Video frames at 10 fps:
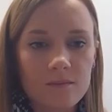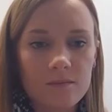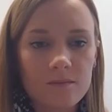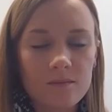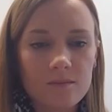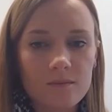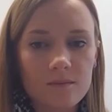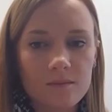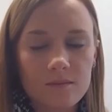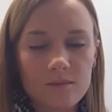
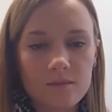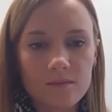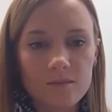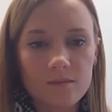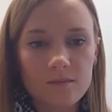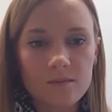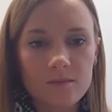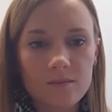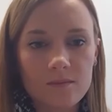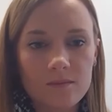
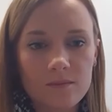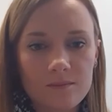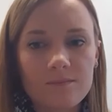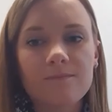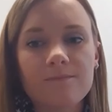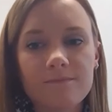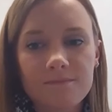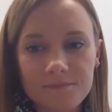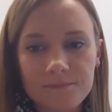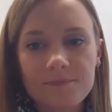
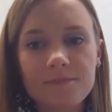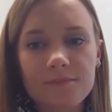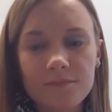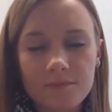No words are spoken by the person on screen.